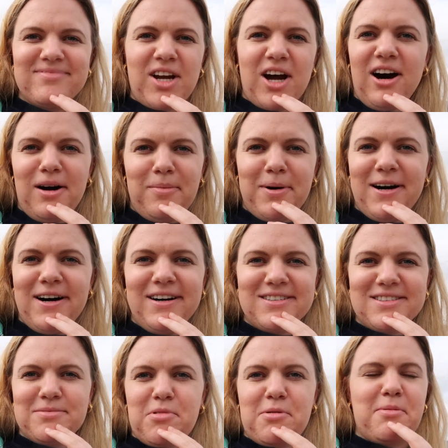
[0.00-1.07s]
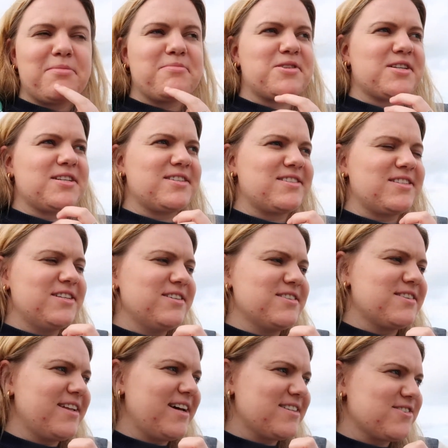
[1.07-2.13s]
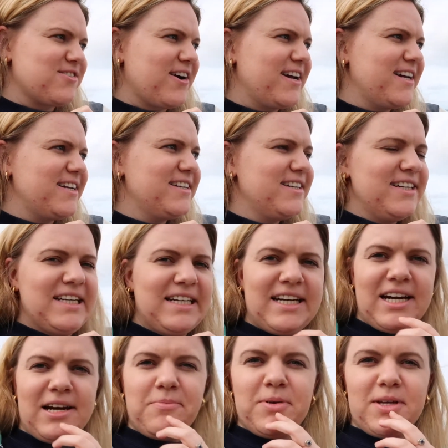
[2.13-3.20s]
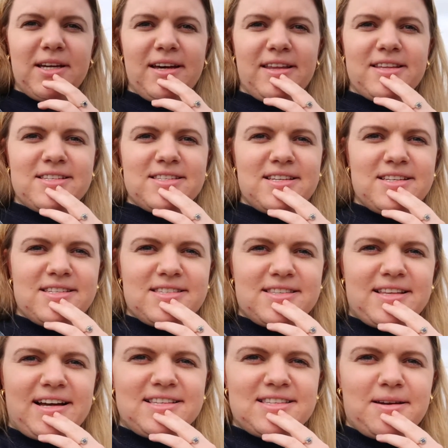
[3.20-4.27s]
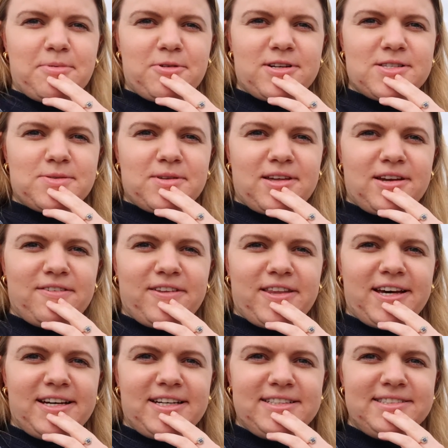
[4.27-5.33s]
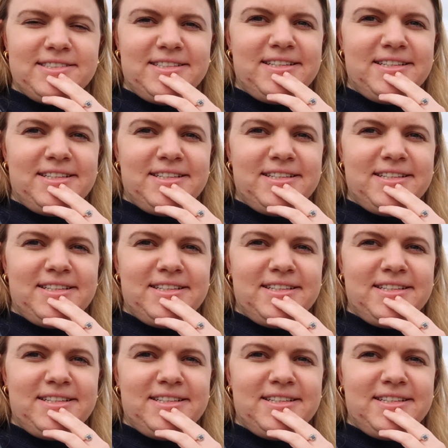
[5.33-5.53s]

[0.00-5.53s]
car park that my mum took us to, so that's great. But yeah, that's Aberystwyth over there,